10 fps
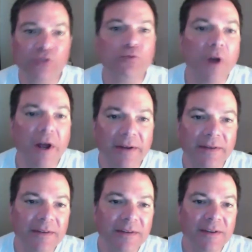run,
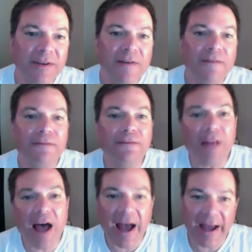
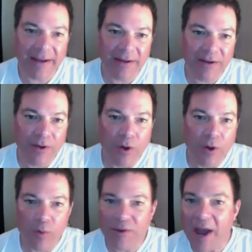fly.
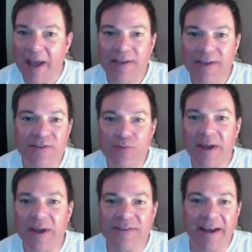With Nike Zoom
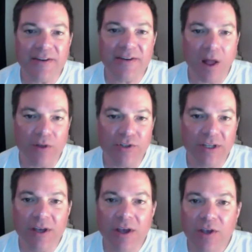X technology,
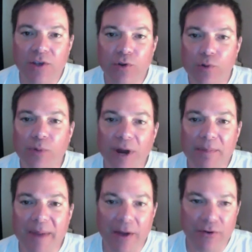you'll break
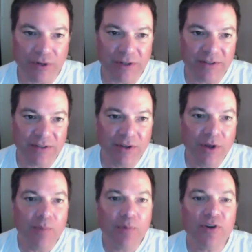boundaries,
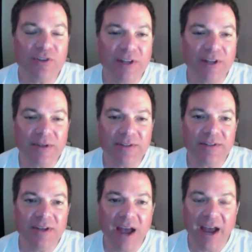push limits,
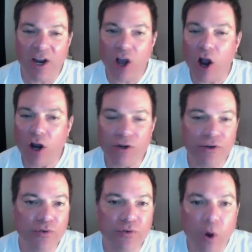and conquer
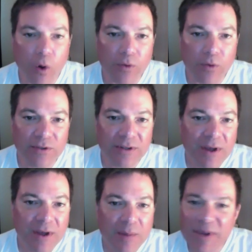new goals
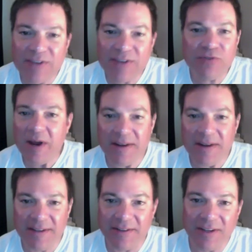because greatness
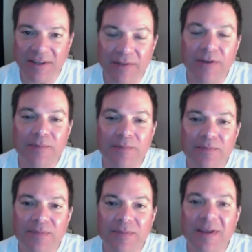isn't given,
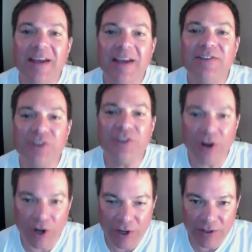it's
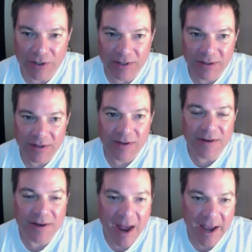earned.
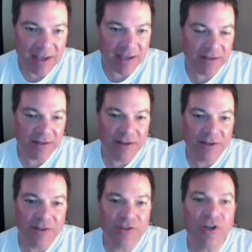Nike,
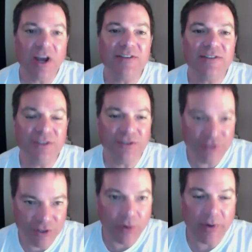just
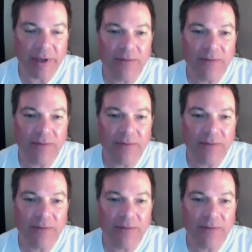do it.